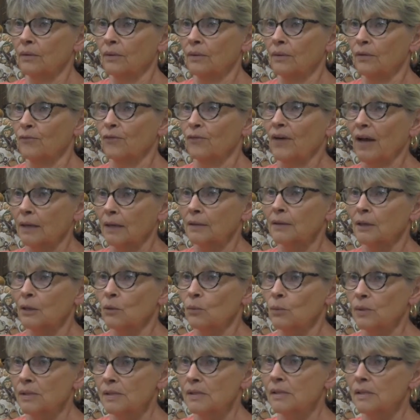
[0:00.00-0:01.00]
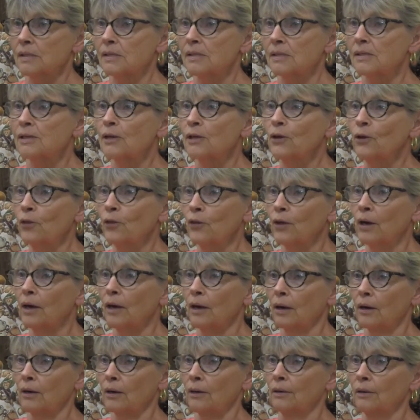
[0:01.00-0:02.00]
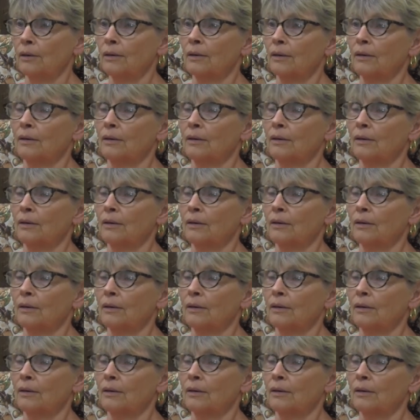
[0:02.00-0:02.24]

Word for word: the fact that it was still there